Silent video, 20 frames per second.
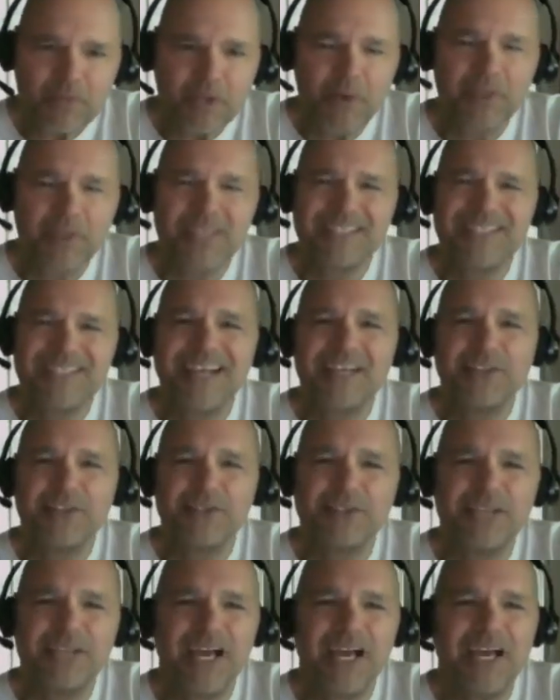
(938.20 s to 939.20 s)
Okay, it's not
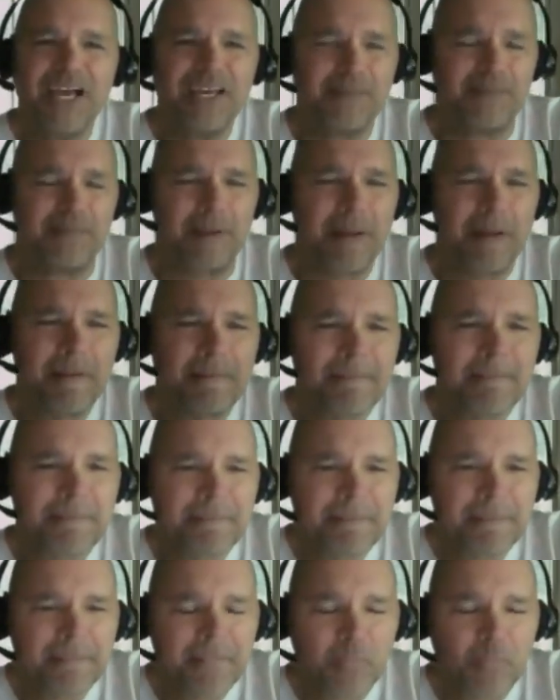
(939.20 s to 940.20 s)
their time.
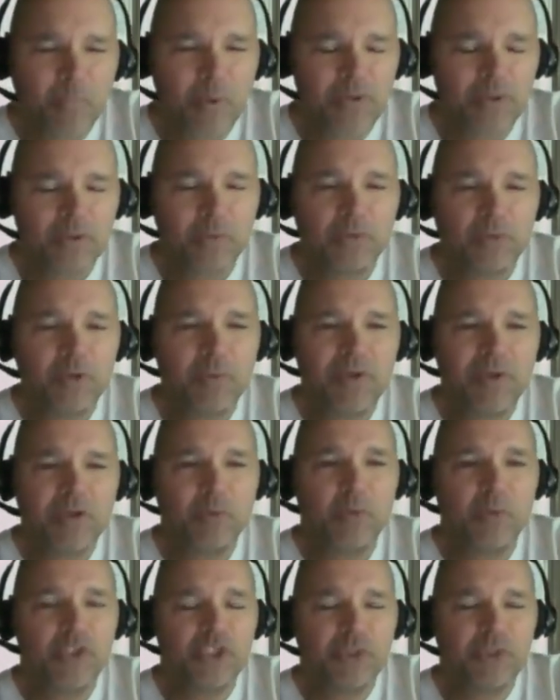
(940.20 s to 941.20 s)
Whether no matter
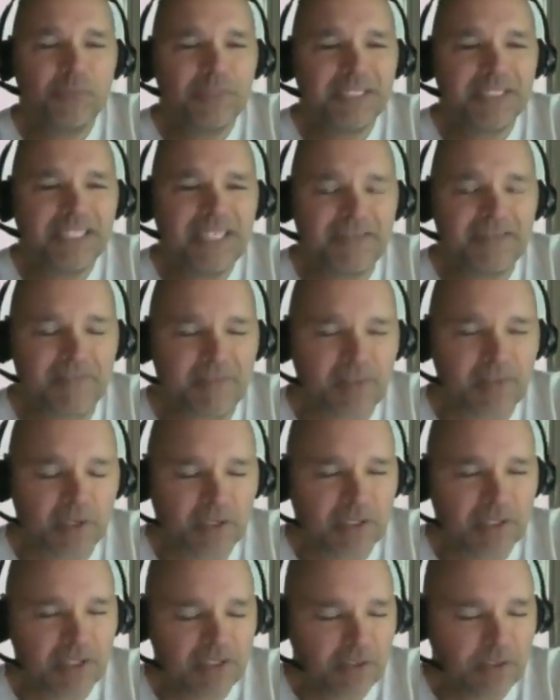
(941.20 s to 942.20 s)
what you believe if they're
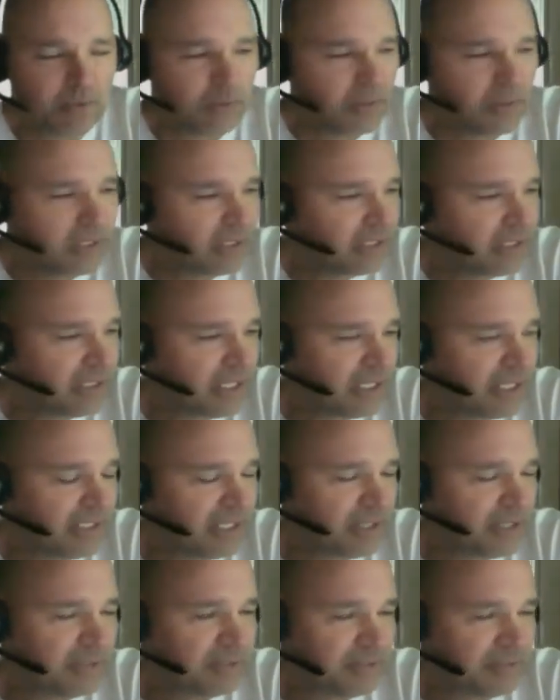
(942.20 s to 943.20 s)
going to do
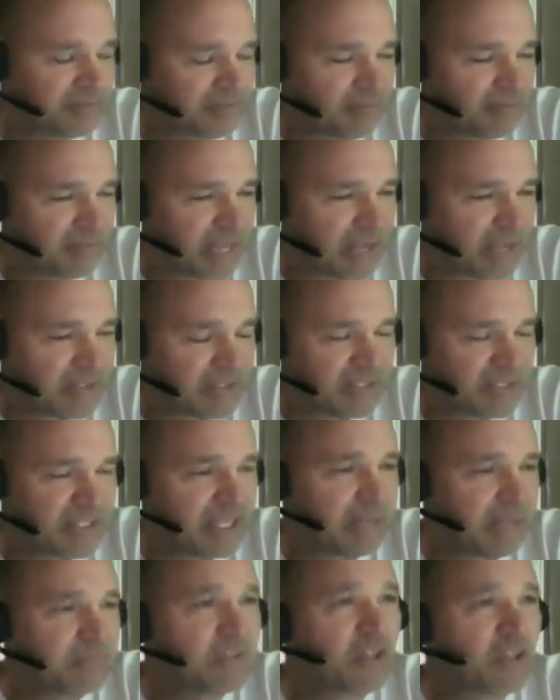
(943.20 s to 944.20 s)
another thousand
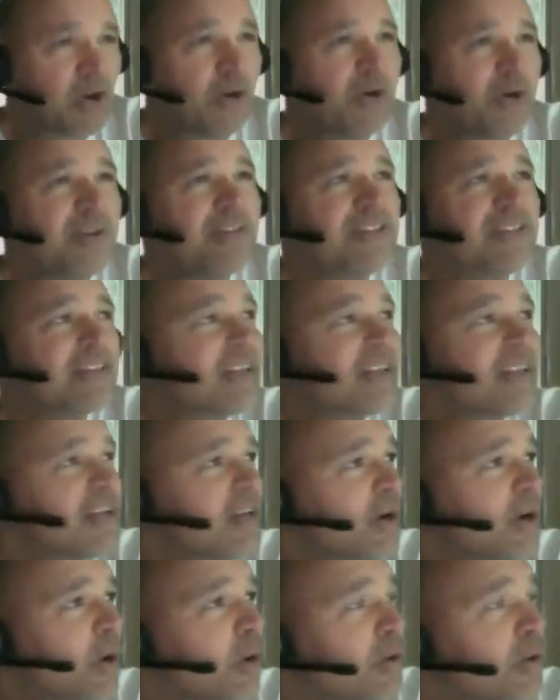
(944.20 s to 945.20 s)
samsaras,
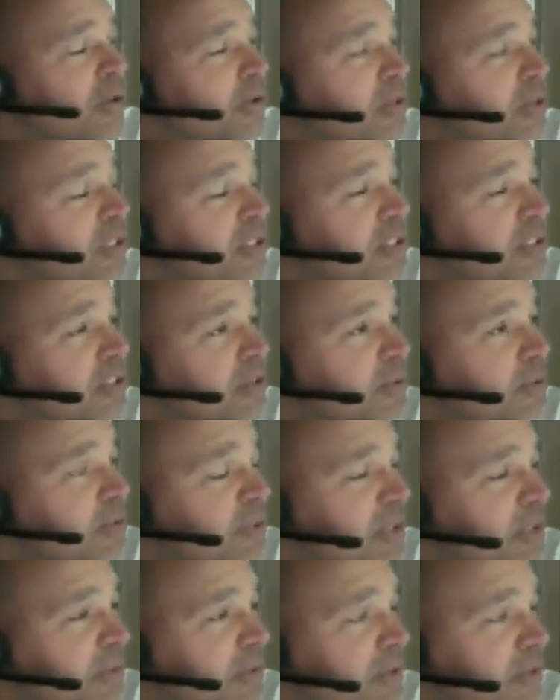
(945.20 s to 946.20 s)
or they're going to do
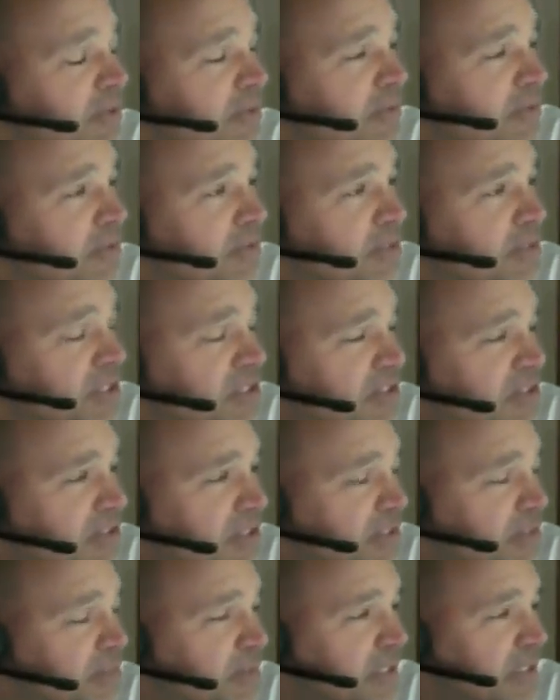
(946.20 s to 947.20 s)
uh, they're,
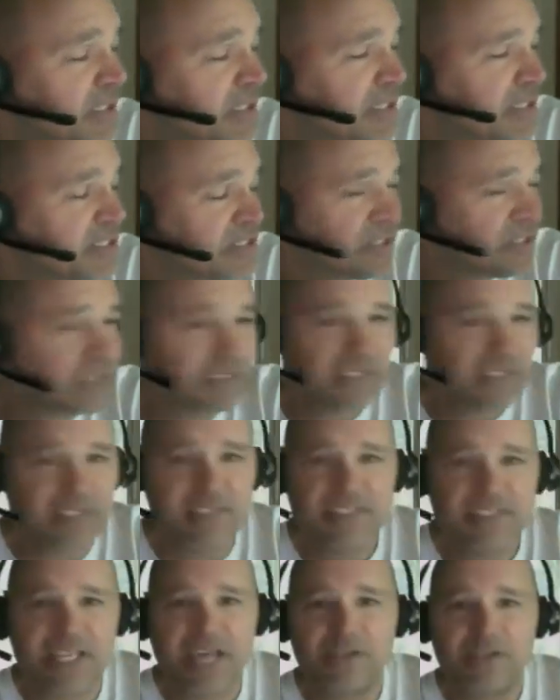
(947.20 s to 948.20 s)
just completely sucked
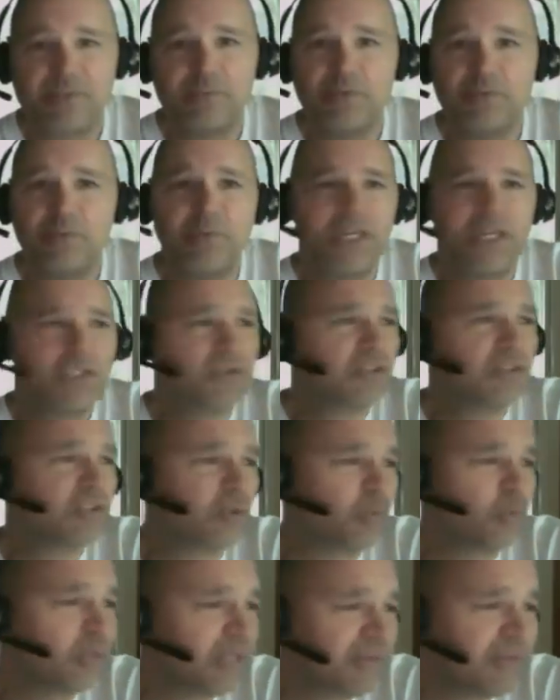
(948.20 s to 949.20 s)
into Saturn Moon Matrix
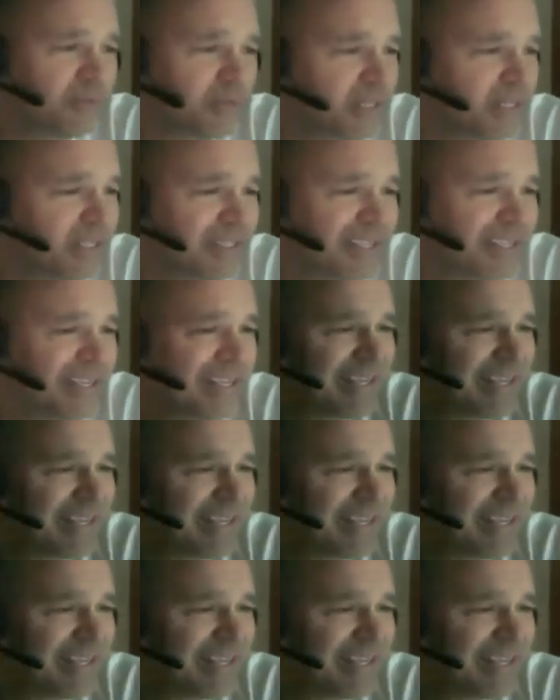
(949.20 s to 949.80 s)
or whatever it is.